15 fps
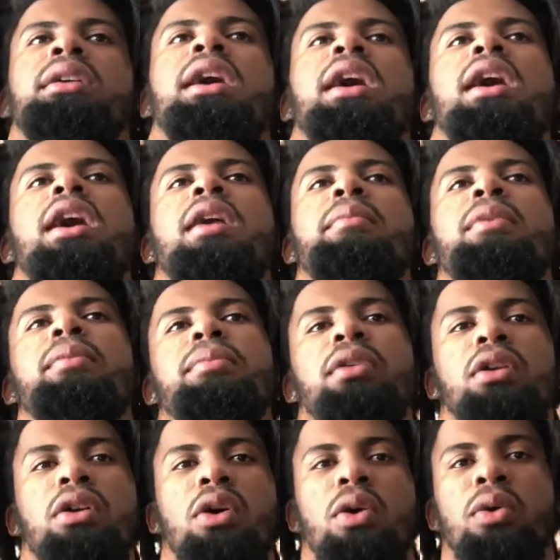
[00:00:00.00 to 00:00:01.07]
I remember
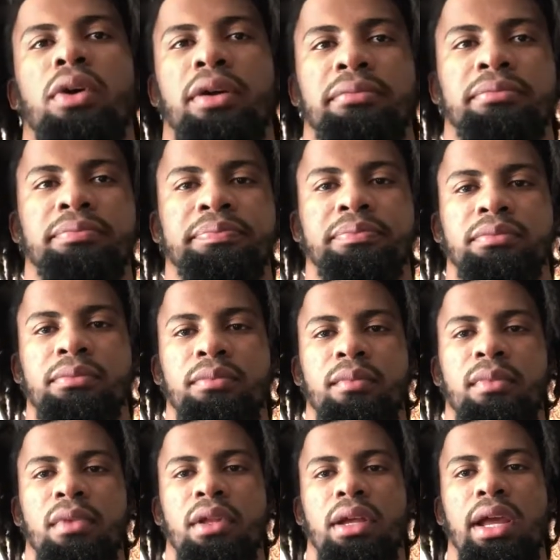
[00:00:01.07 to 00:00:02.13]
going,
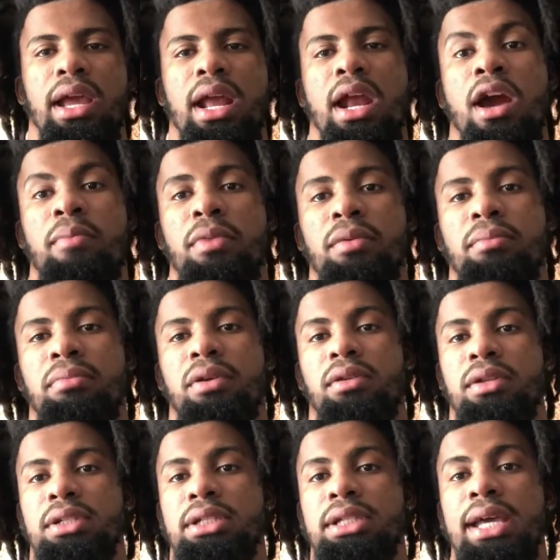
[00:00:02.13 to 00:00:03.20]
and I remember
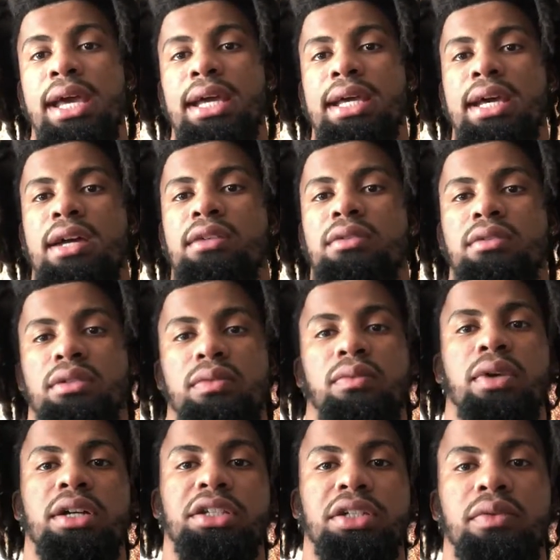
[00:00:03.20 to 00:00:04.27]
building sandcastles
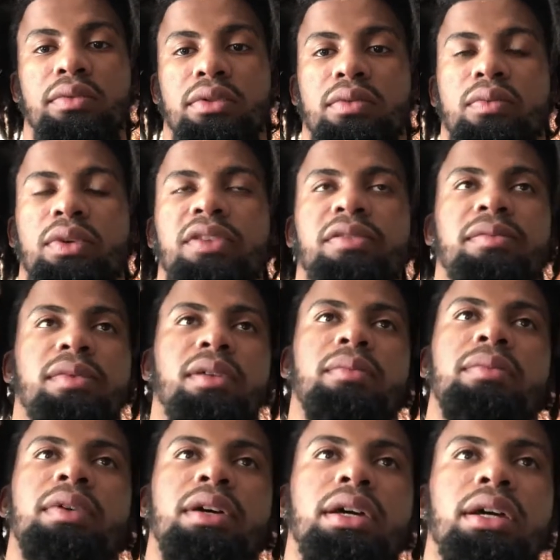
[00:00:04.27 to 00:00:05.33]
while she was with me,
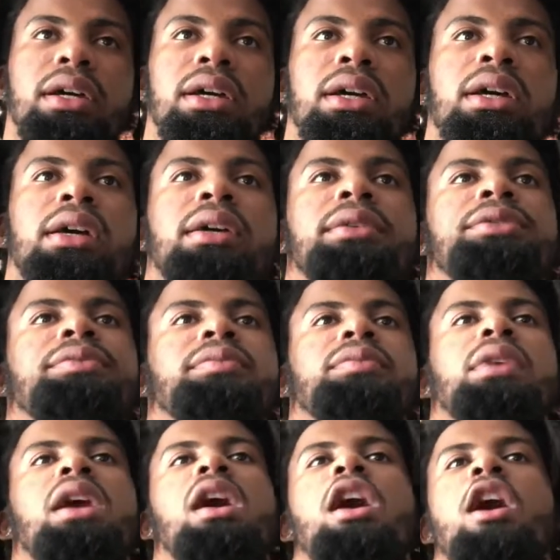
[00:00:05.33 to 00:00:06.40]
but
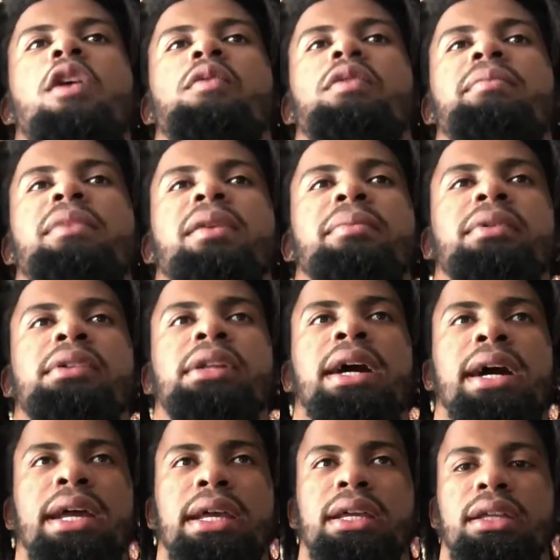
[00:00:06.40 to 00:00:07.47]
I don't remember
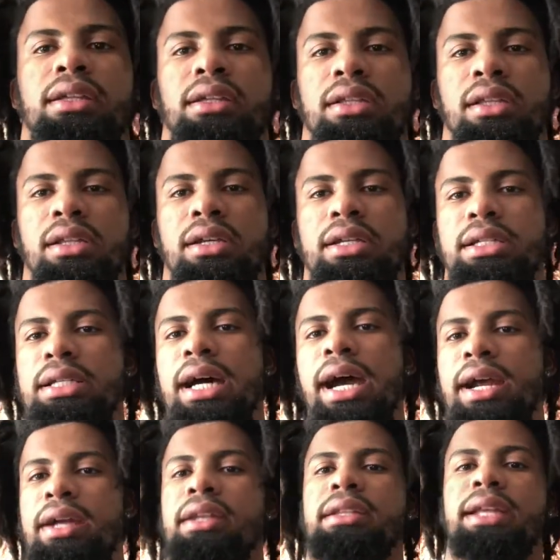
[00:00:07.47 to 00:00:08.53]
like the
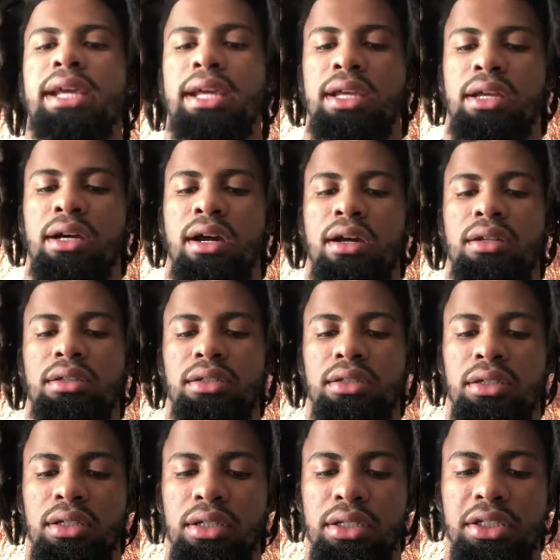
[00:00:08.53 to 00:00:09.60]
entire thing,
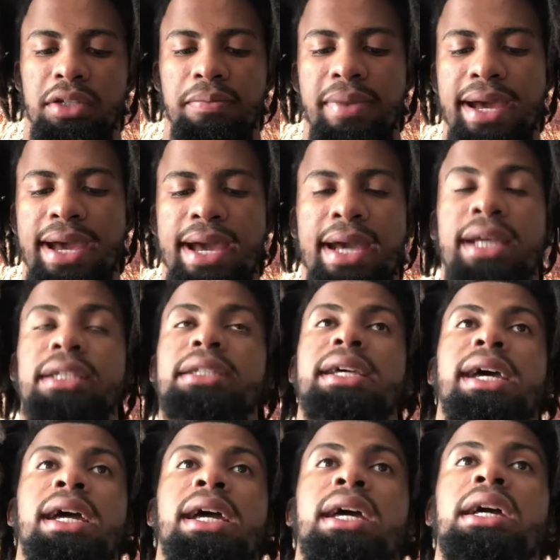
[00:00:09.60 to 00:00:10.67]
honestly. She passed
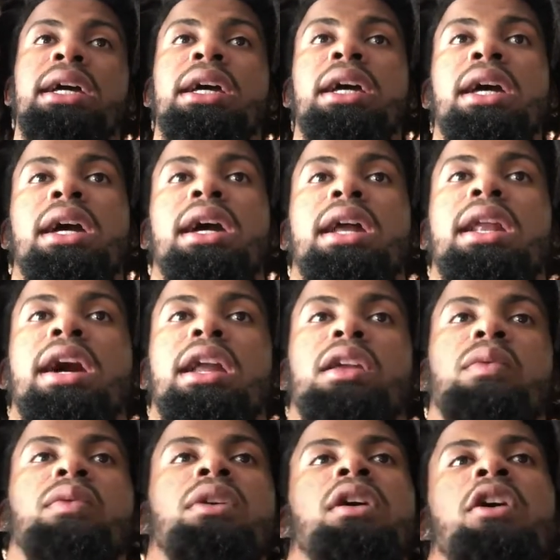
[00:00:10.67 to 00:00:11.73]
at
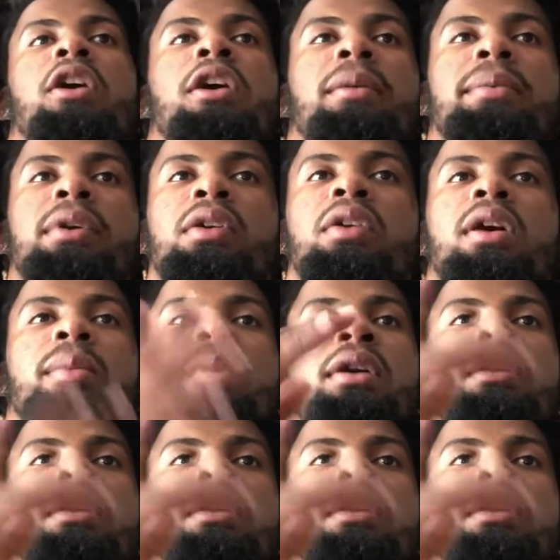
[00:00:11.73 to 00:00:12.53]
91, R.I.P. grandma.